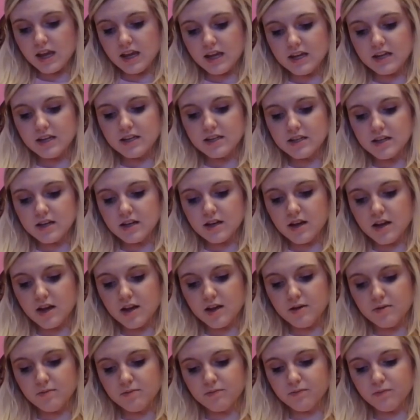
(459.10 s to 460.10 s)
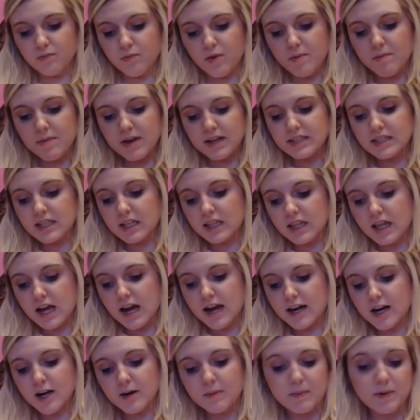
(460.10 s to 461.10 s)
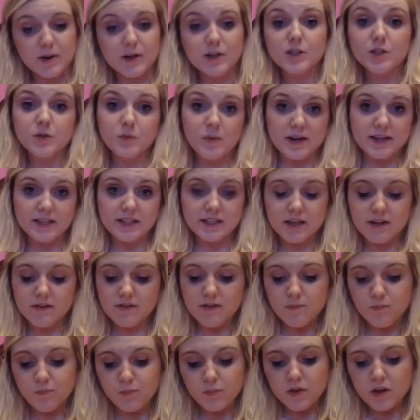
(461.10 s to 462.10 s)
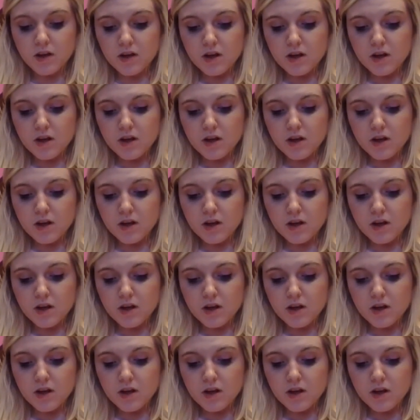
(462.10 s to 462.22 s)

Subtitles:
And what makes a liar persuasive?